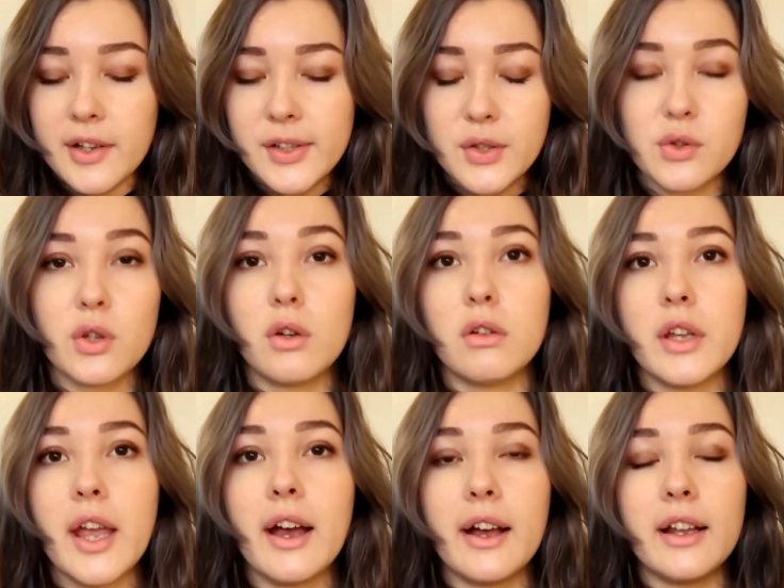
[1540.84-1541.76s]
So
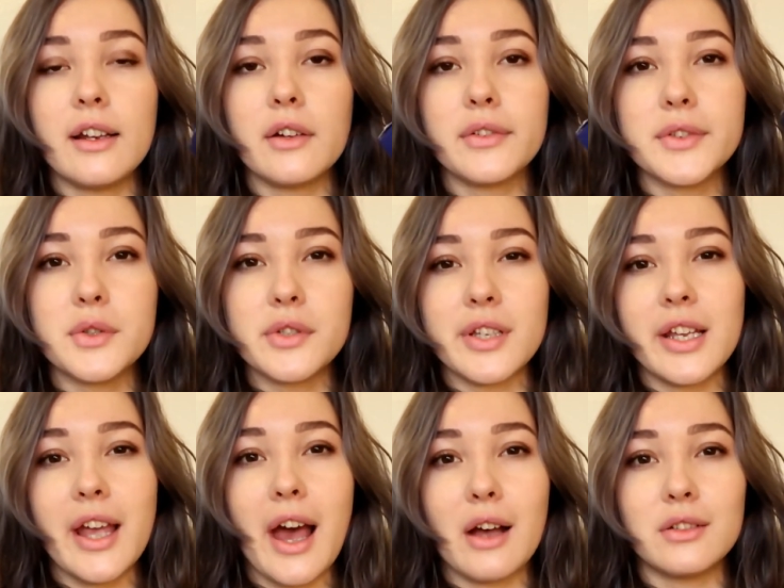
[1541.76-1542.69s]
yeah, I love to see
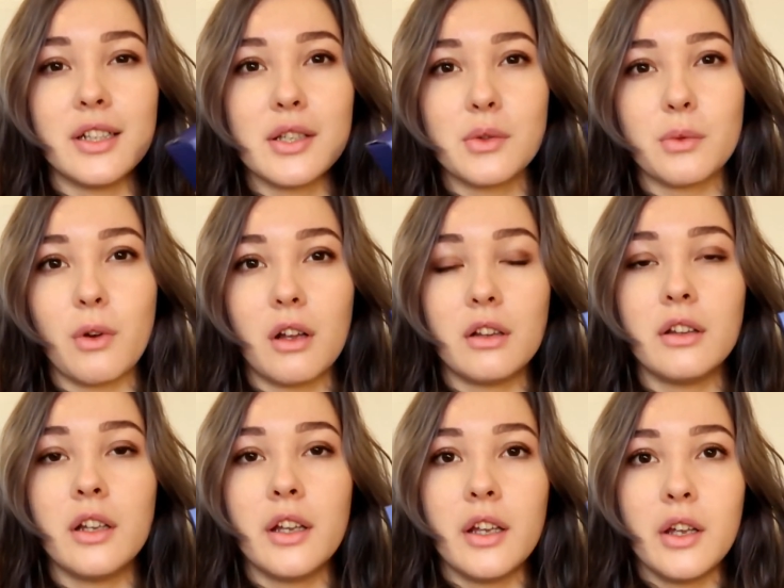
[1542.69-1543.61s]
how this
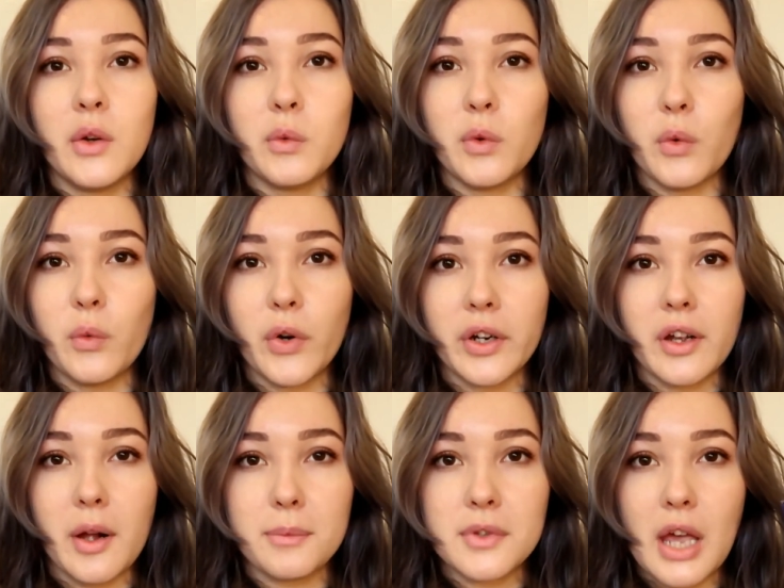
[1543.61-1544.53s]
one will work
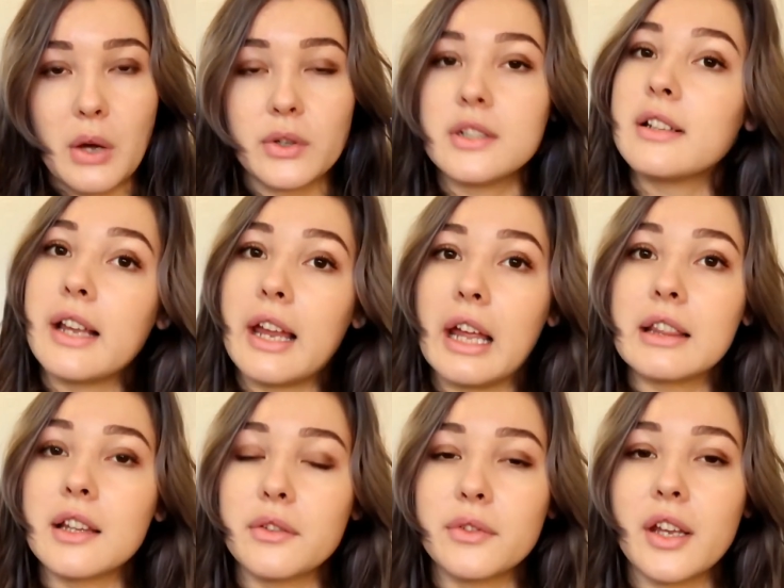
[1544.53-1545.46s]
up towards the
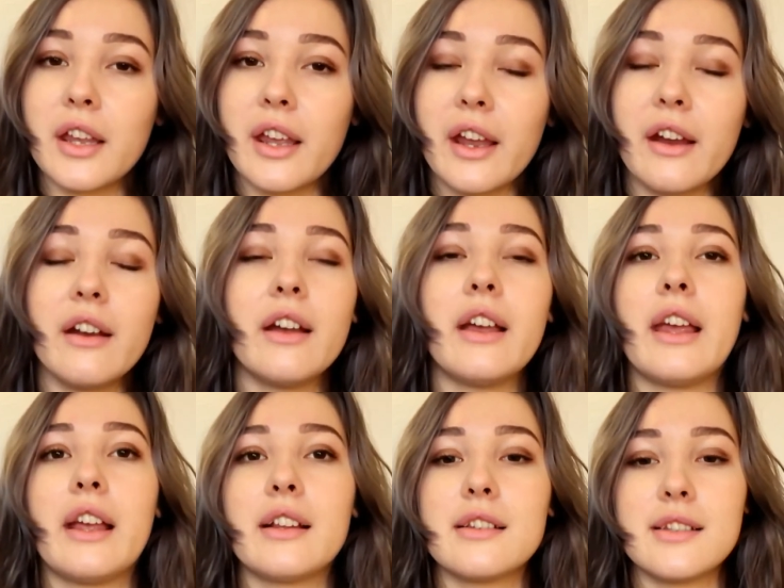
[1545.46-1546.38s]
end of the year
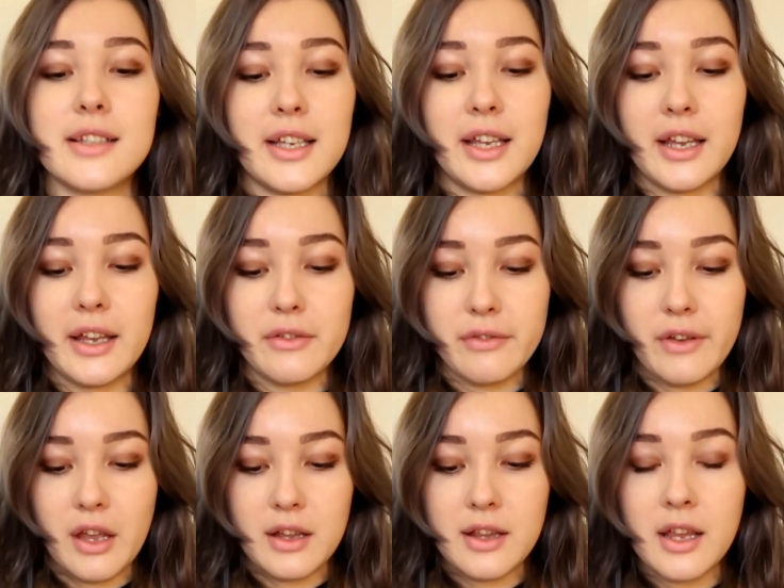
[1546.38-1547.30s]
and see if
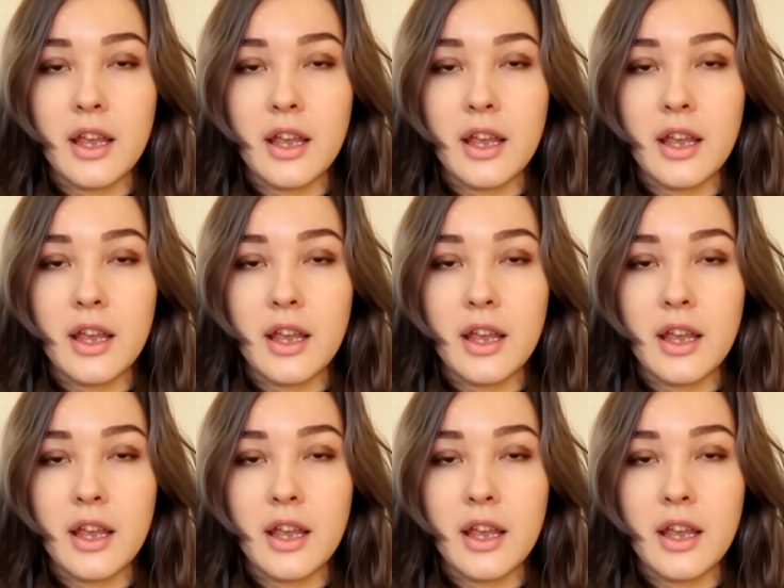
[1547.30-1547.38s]
it